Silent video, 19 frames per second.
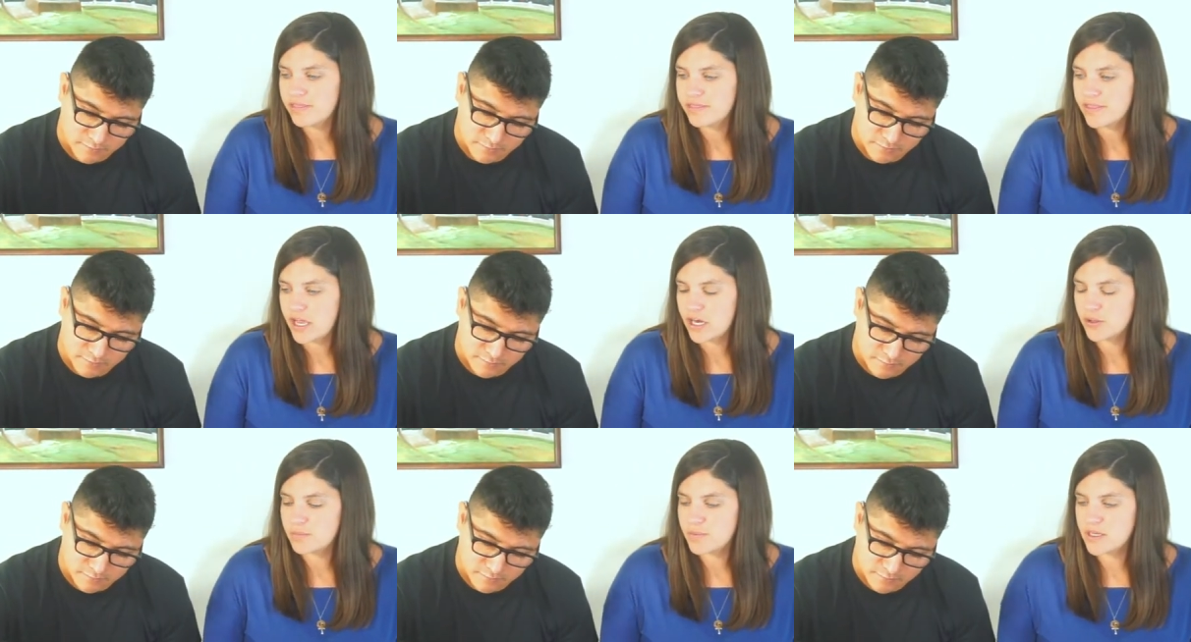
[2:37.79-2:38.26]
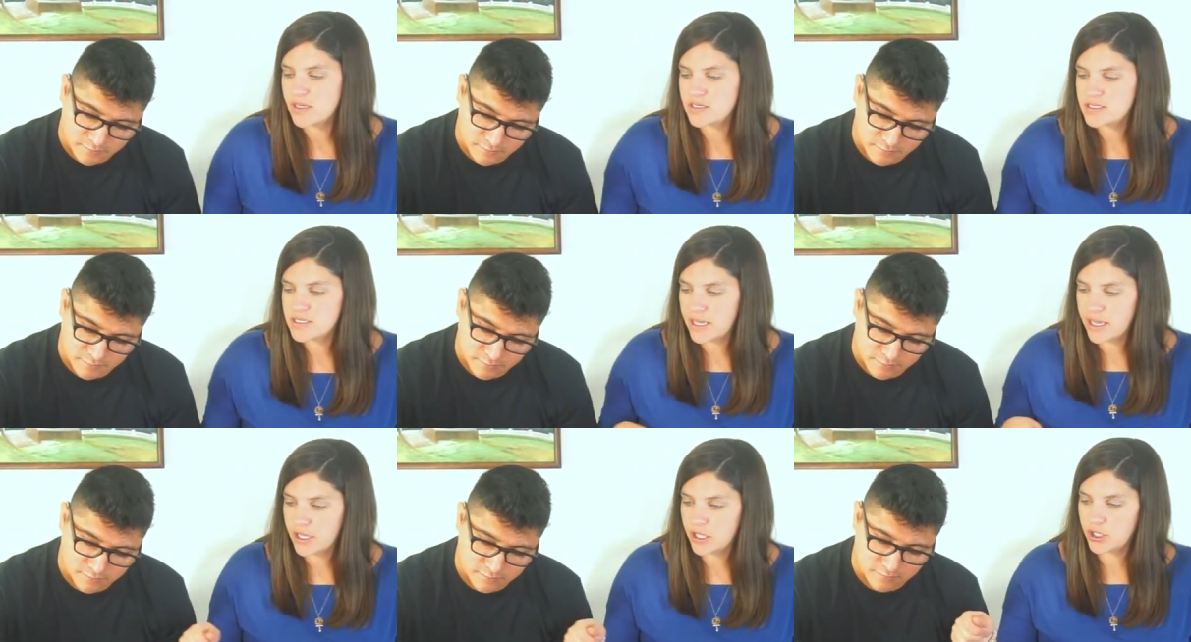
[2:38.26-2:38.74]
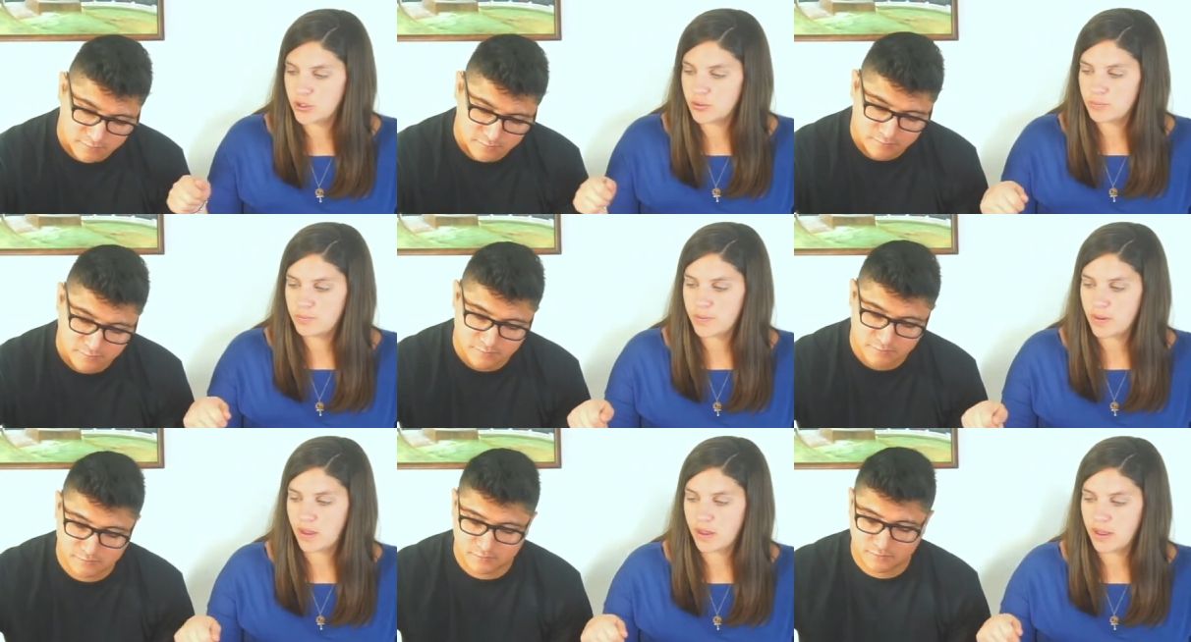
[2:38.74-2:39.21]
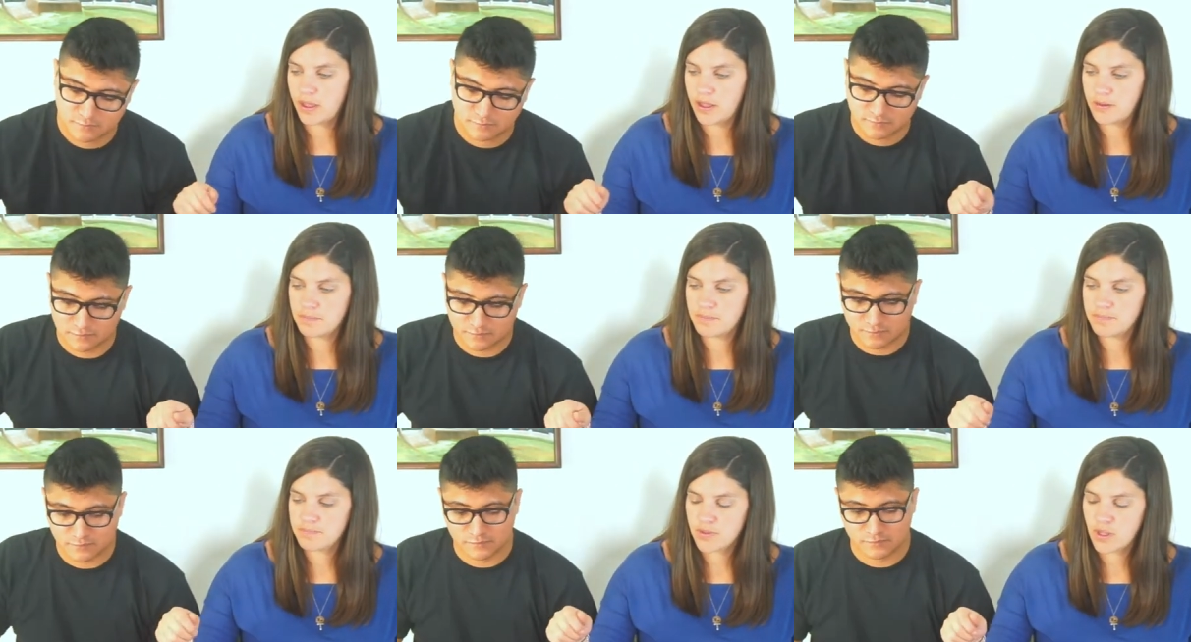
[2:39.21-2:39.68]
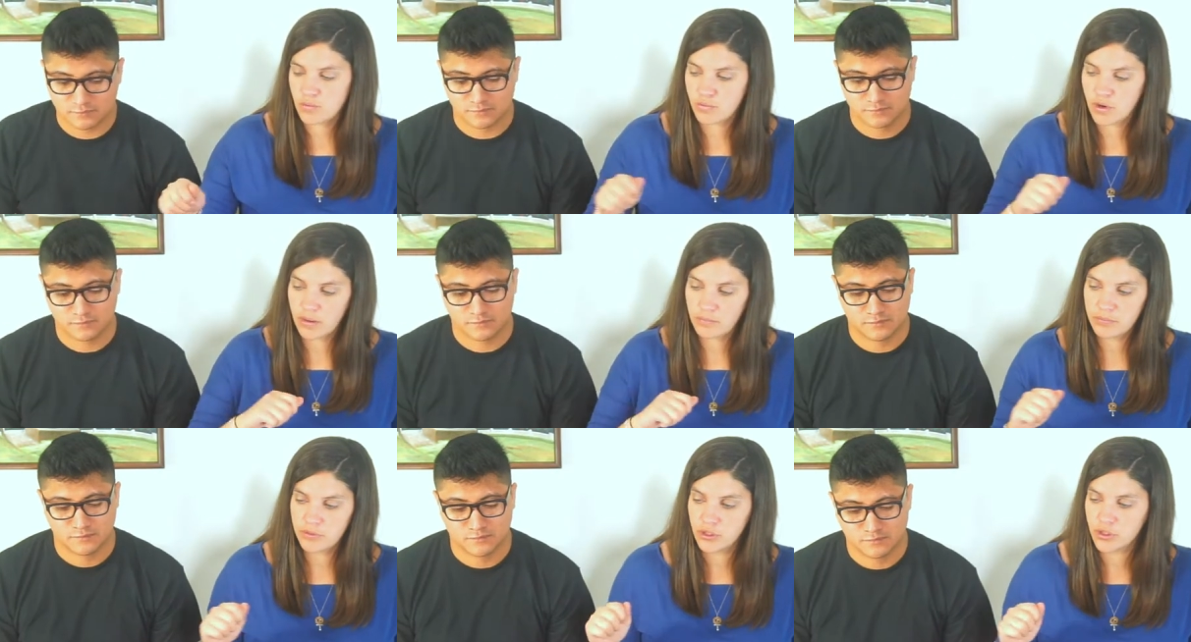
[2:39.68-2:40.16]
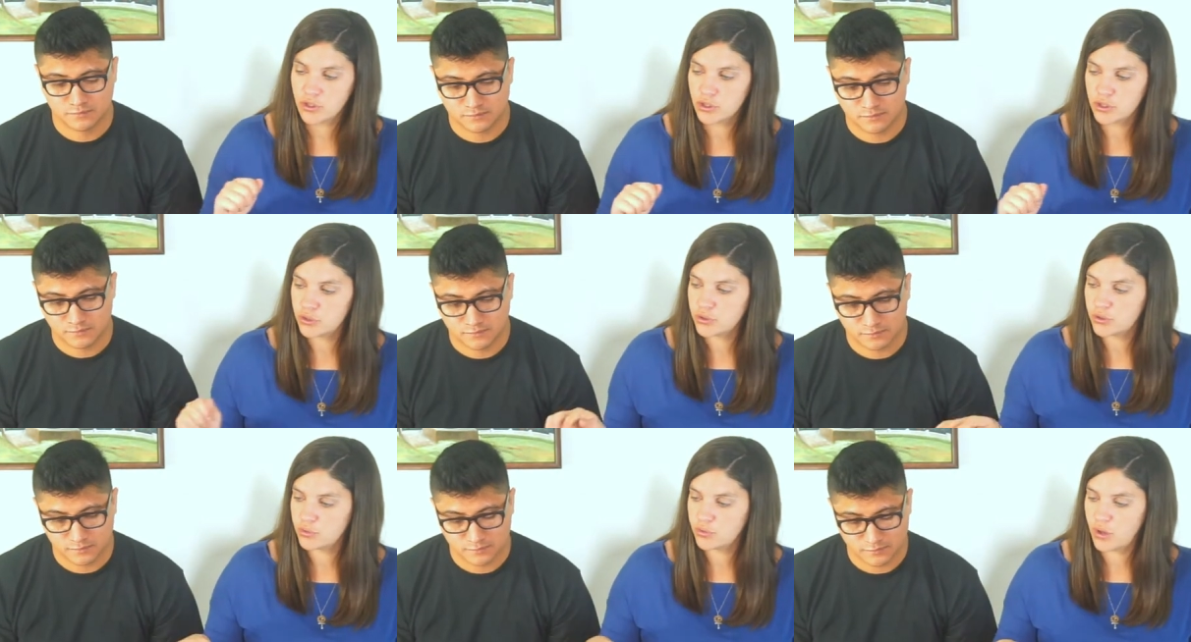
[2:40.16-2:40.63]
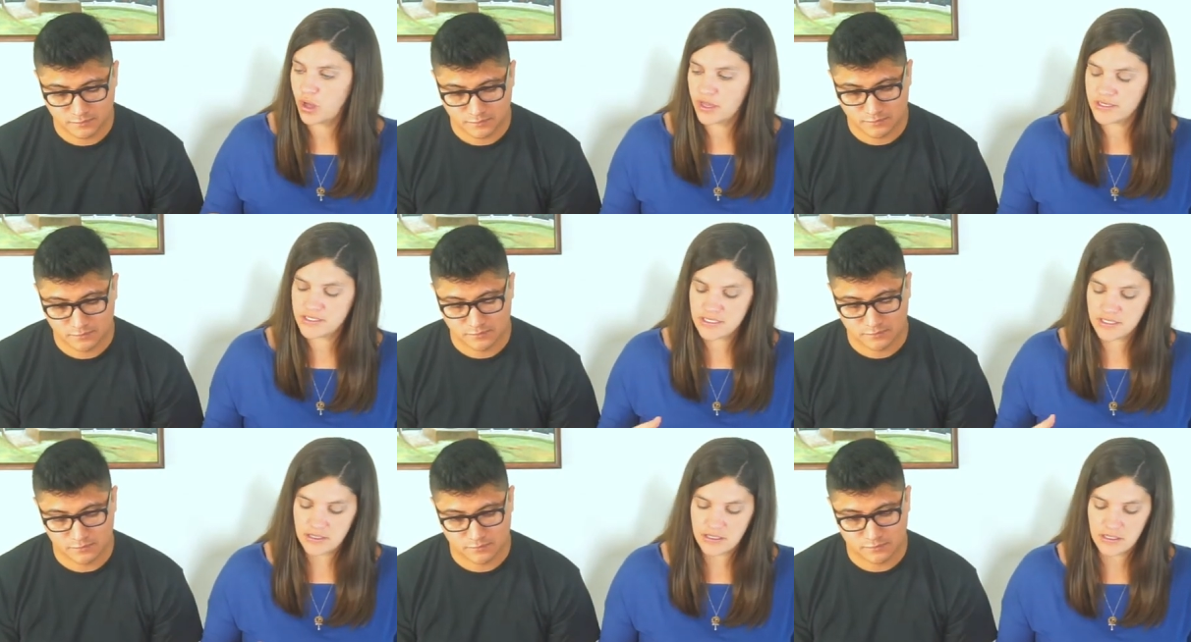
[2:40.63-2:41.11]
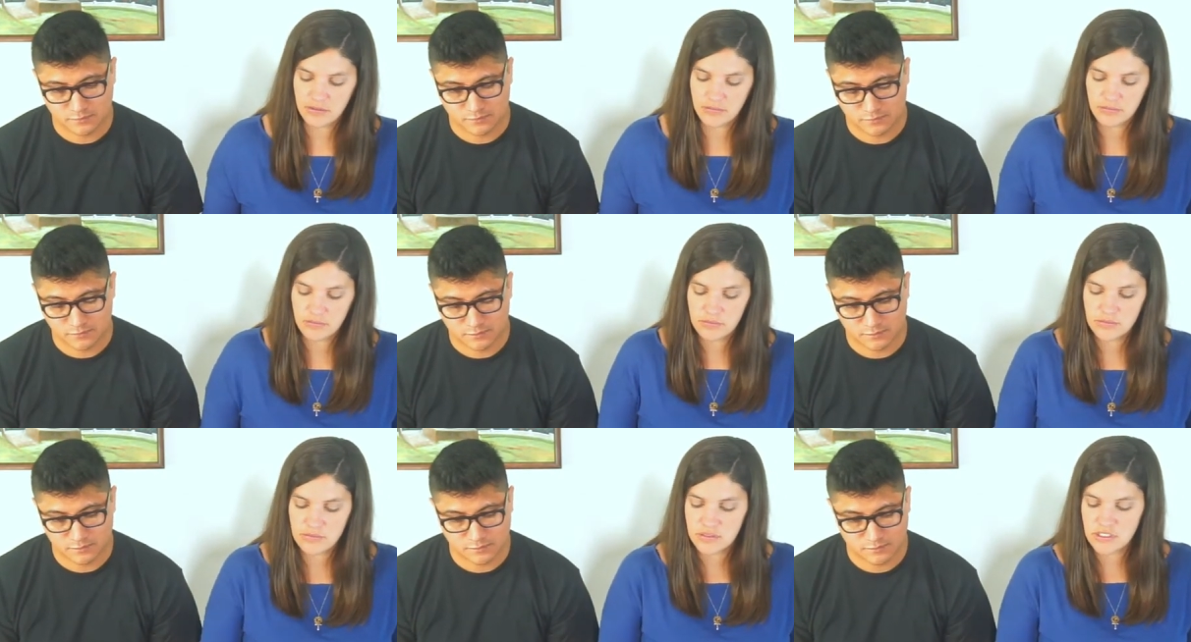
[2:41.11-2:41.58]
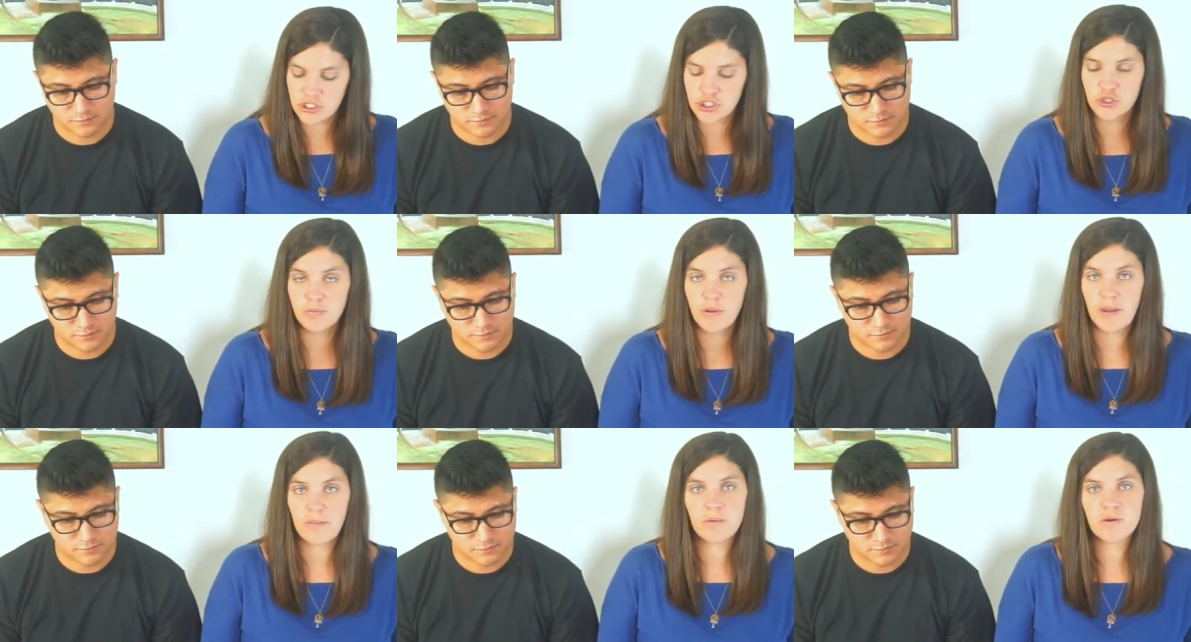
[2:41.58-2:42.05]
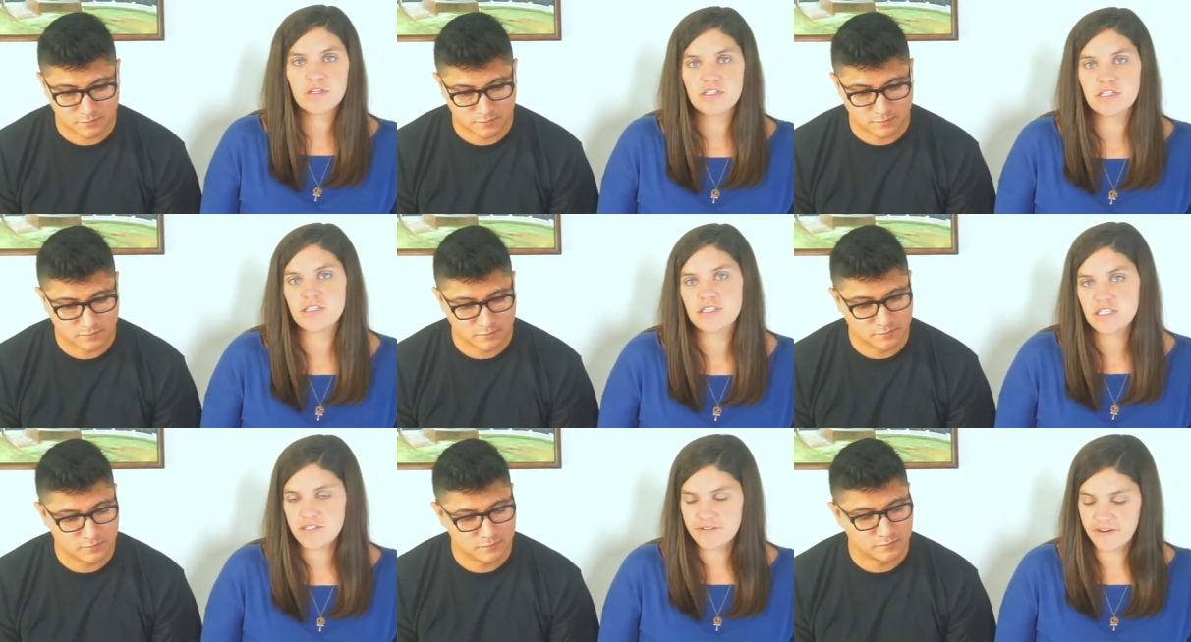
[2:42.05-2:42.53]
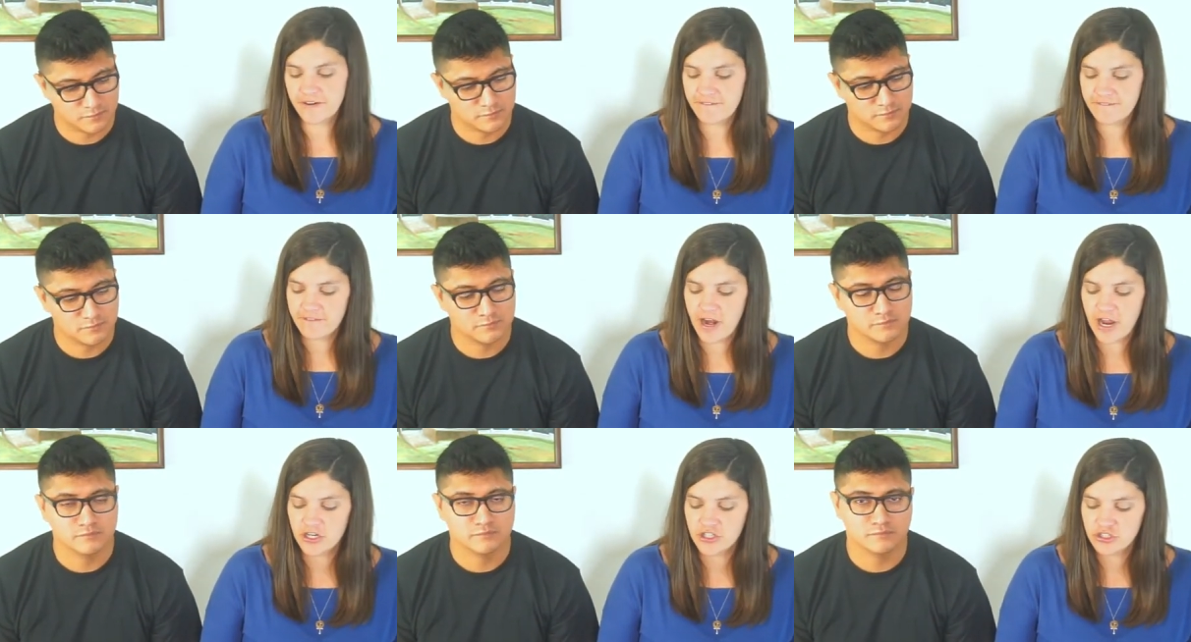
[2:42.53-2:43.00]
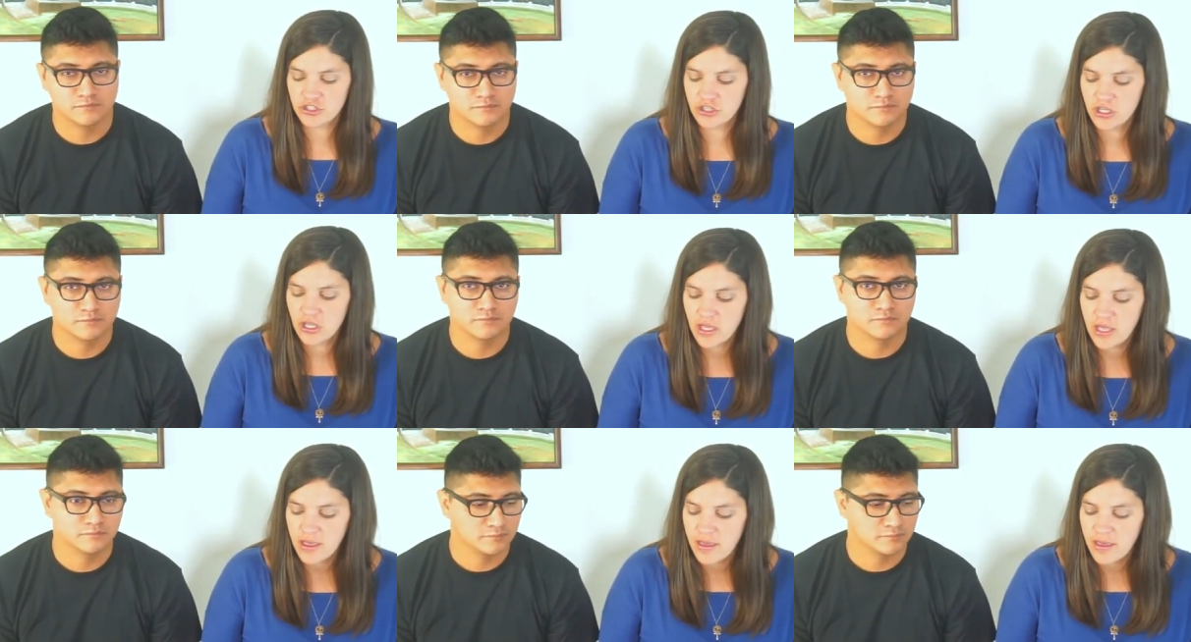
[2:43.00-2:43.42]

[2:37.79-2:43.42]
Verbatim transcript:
Speaker 1: That'll be to help um, rub the glue onto the tissue paper since it's very fragile,